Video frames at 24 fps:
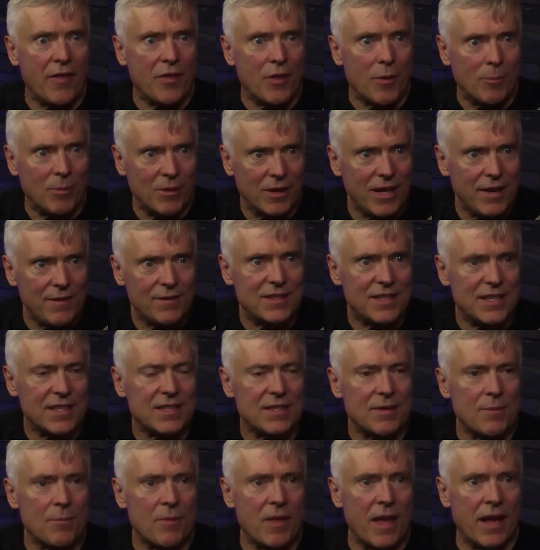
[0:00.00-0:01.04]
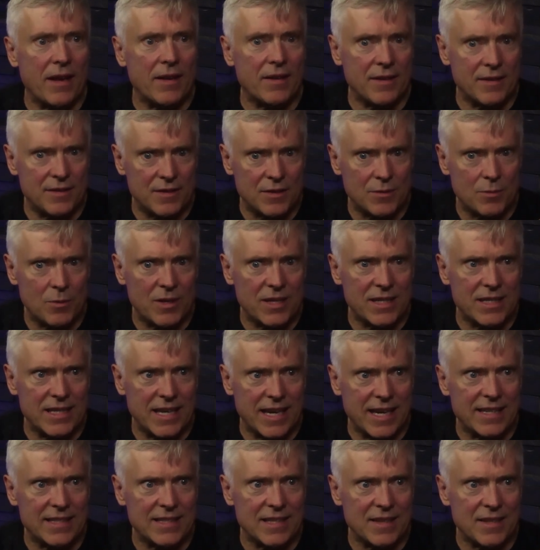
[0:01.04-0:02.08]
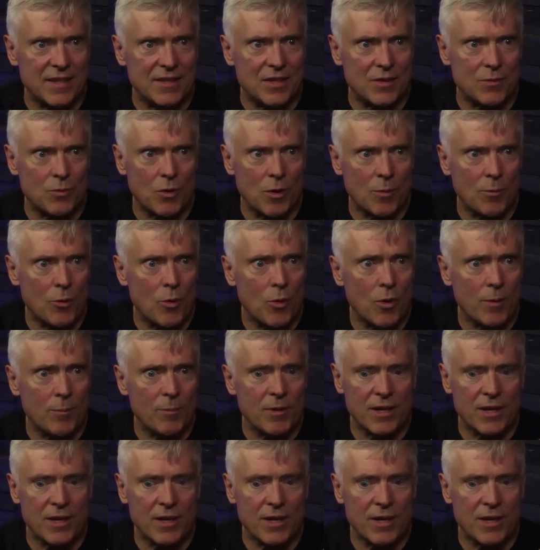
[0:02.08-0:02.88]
the belief system that this is what it takes and this is where I'm going.